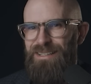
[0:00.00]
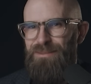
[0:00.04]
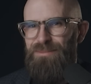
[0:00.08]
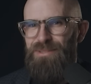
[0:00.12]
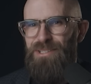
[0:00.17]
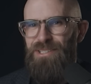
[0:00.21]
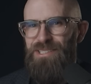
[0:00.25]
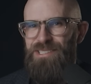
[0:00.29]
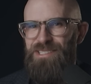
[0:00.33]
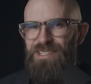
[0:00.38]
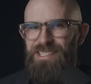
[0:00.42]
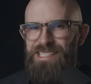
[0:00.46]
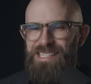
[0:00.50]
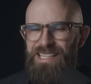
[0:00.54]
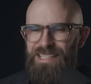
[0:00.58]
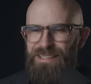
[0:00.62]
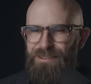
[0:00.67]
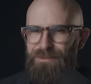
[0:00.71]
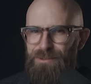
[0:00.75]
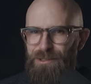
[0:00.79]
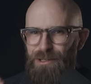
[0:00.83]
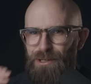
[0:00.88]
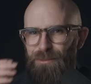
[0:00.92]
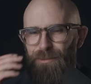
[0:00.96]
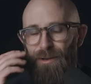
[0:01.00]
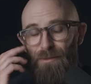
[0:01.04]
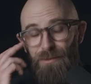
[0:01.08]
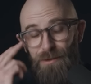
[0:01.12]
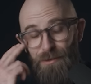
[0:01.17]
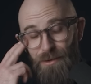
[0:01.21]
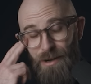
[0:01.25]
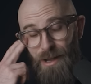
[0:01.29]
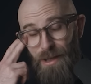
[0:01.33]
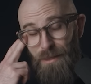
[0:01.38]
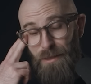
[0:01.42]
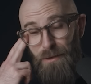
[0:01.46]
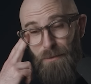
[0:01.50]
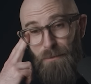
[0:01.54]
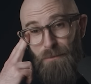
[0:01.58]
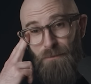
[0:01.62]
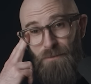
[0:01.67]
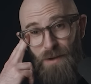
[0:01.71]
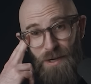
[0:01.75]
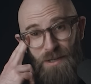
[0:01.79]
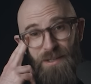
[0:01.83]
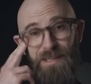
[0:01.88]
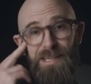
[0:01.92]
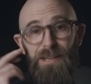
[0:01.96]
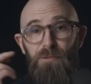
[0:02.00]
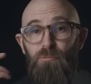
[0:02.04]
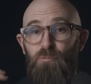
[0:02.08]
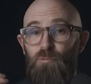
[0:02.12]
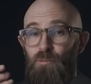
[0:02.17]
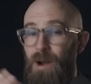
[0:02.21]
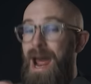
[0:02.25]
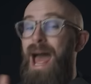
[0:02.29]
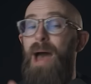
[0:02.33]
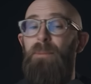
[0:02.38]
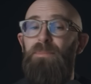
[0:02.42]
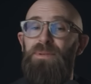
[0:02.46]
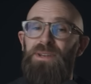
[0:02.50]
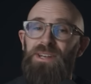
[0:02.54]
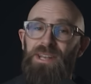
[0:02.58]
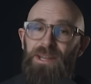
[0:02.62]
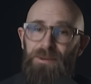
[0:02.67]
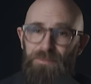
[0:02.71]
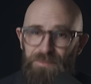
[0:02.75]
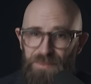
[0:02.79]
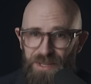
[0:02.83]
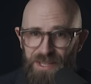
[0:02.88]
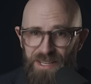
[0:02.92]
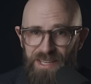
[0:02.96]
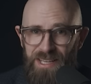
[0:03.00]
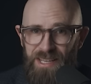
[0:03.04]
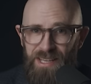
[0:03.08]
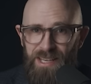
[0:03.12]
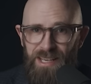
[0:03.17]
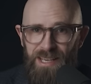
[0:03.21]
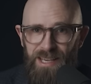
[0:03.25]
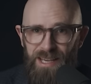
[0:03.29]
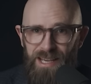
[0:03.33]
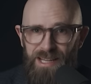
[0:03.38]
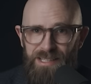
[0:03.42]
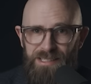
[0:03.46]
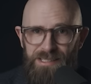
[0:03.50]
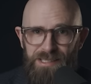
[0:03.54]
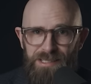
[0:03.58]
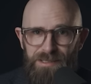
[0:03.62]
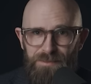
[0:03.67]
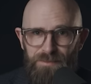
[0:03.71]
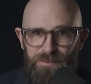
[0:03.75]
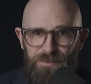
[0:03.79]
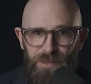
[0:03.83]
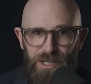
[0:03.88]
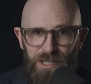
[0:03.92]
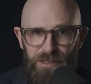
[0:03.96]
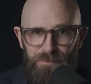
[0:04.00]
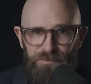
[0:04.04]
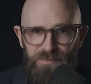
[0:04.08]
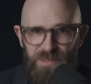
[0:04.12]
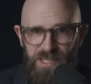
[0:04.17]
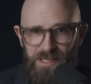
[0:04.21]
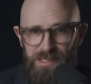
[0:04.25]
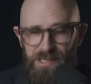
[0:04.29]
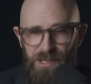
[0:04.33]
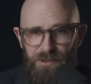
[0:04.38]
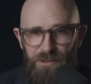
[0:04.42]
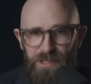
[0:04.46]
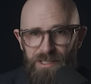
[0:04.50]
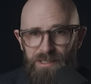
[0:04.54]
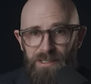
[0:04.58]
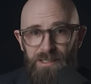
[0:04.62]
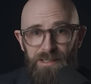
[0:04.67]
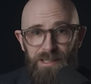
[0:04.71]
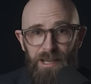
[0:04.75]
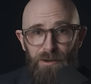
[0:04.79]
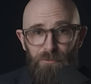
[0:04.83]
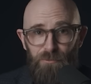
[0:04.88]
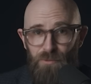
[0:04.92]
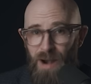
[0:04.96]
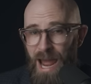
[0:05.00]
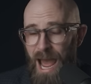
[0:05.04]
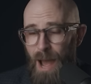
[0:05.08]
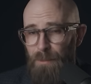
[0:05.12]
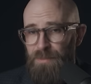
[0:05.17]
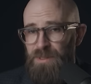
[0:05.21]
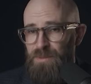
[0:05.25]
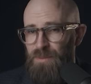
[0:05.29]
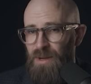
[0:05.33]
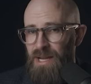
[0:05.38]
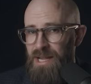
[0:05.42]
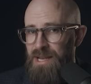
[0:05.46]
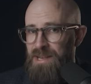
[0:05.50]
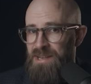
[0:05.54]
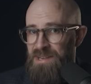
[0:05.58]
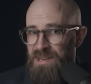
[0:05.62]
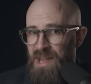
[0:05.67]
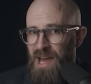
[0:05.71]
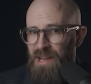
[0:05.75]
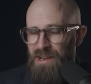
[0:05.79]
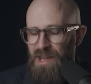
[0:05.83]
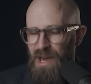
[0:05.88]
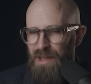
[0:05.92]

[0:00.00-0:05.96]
Brought to us in the form of a rather funky rap number, and, well, considering that they're rapped by none